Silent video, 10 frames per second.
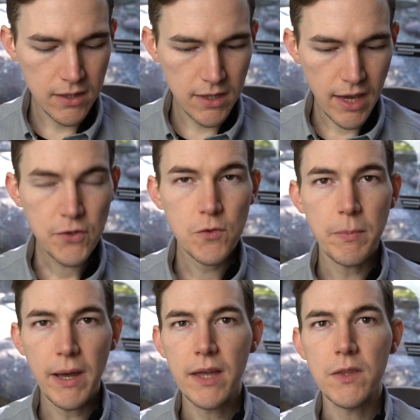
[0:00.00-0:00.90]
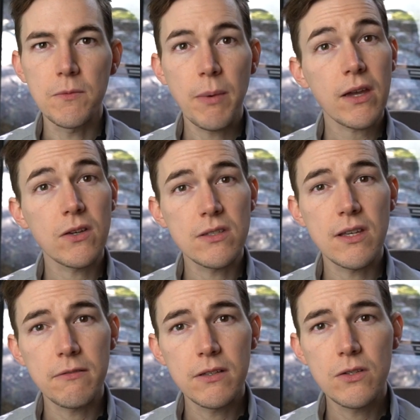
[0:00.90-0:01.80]
the actual bag that you pack your
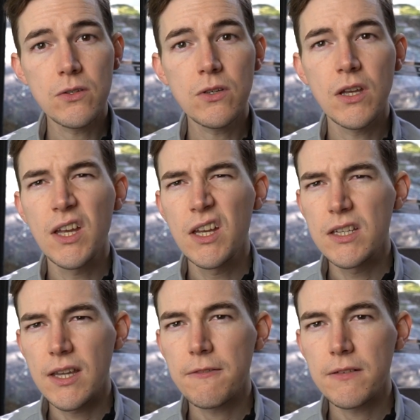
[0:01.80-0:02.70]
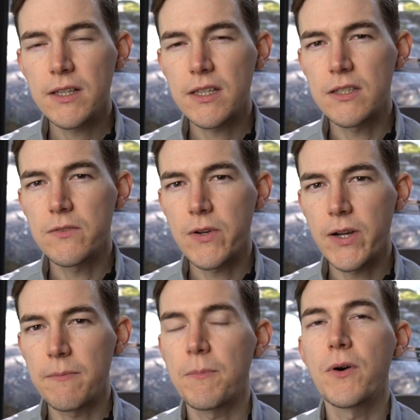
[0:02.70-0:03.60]
stuff into definitely is
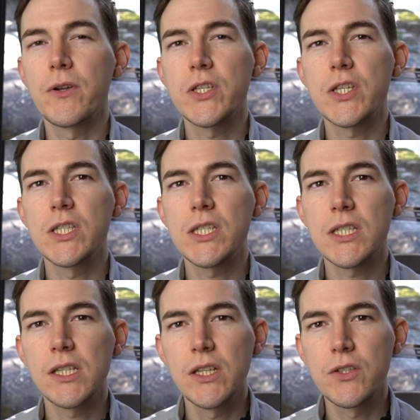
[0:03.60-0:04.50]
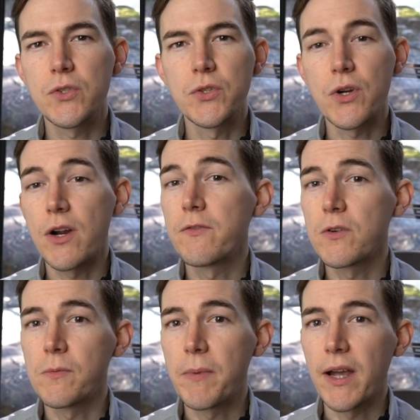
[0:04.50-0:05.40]
very important to your
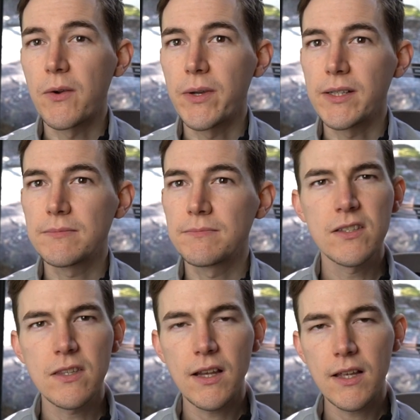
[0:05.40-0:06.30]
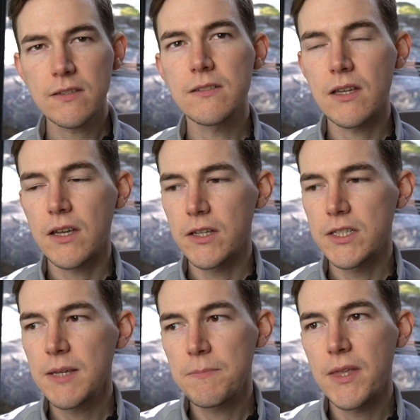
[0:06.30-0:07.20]
overall bag weight. So the last
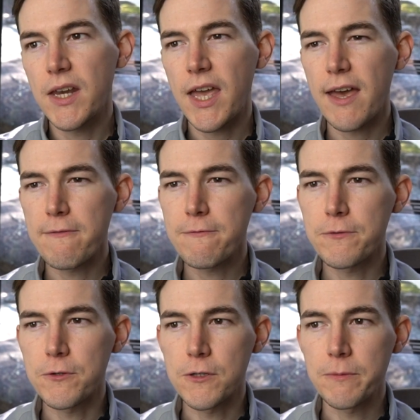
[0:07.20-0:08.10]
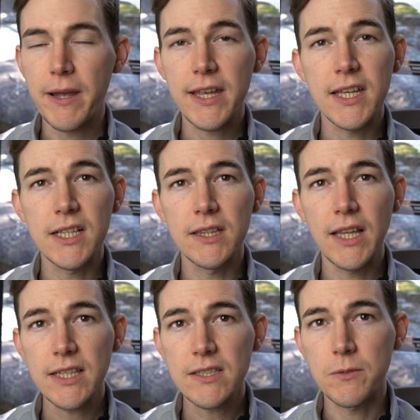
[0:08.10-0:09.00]
tip that I have for packing
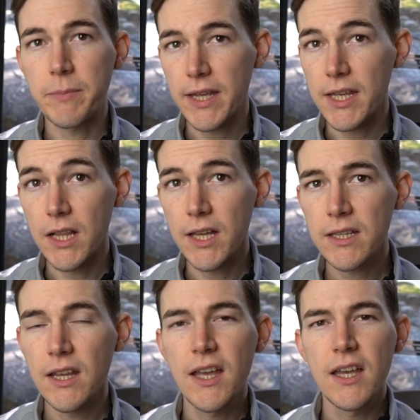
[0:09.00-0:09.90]
less or packing light